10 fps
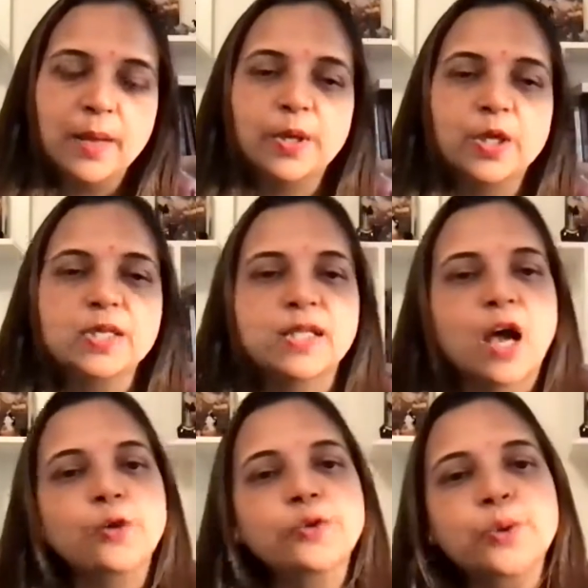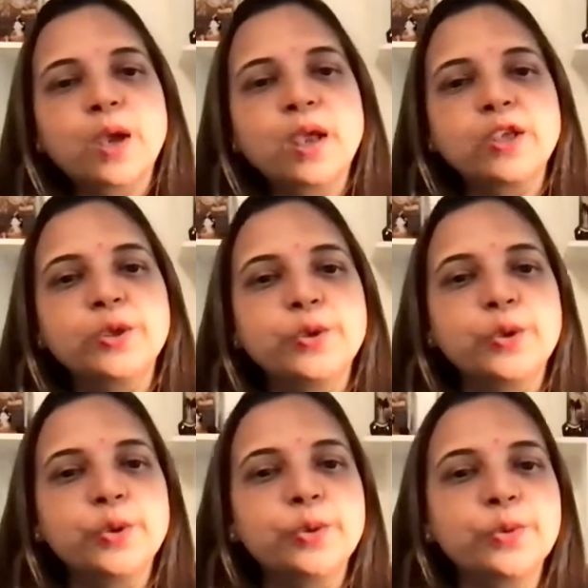Because now you
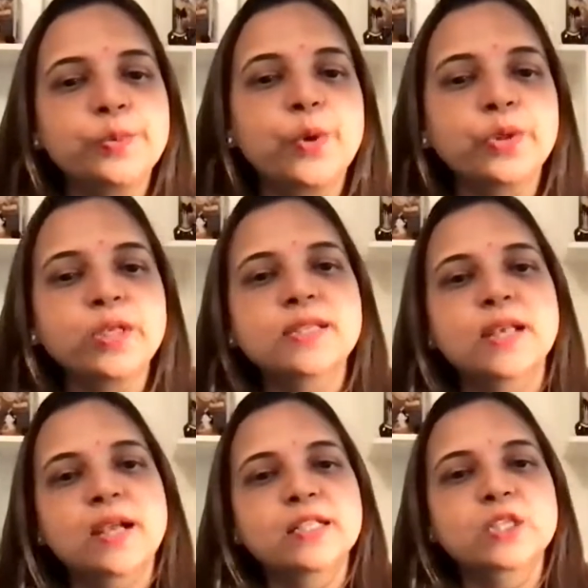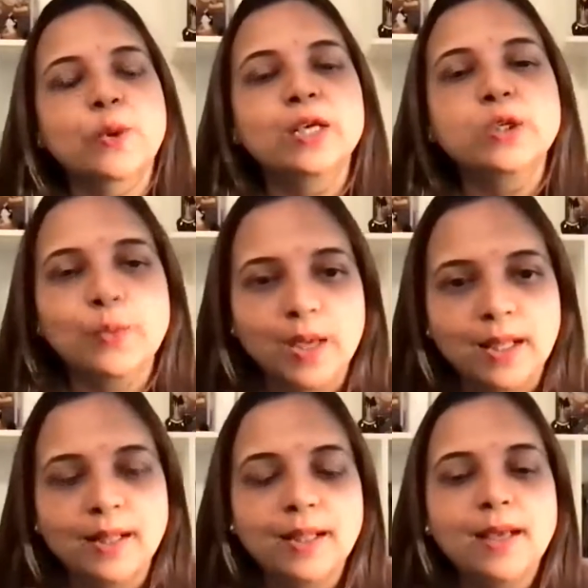know both the sides quite
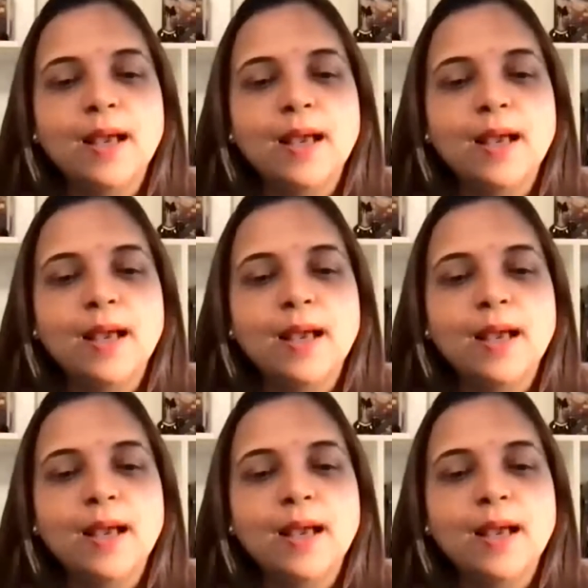well.